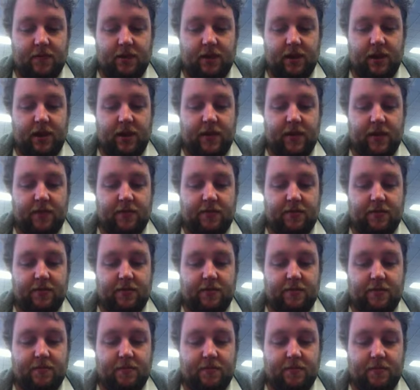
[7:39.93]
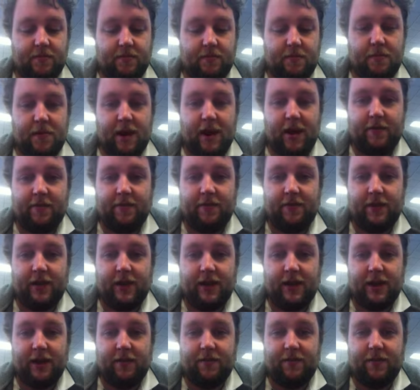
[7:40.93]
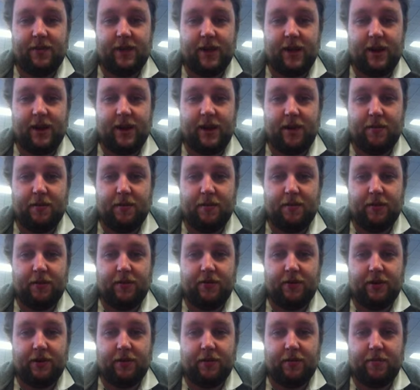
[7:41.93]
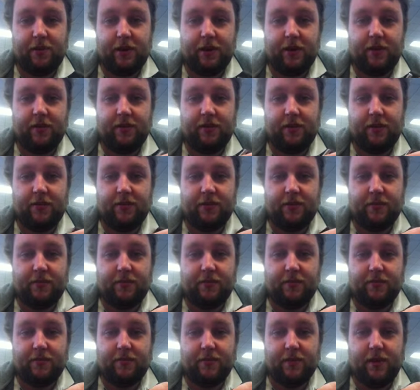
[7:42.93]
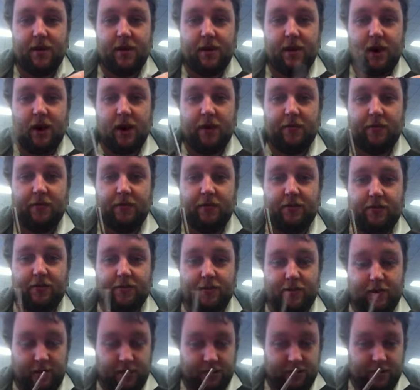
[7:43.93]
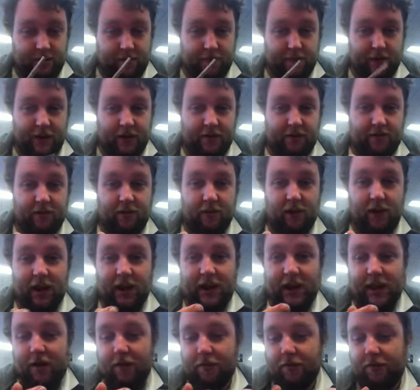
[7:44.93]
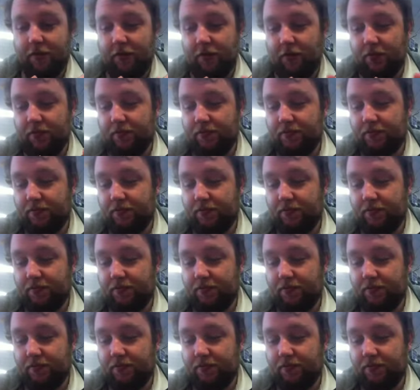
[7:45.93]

And yeah, that's Matt for the 11th At an Army project on magnetising. Hope it's been slightly helpful.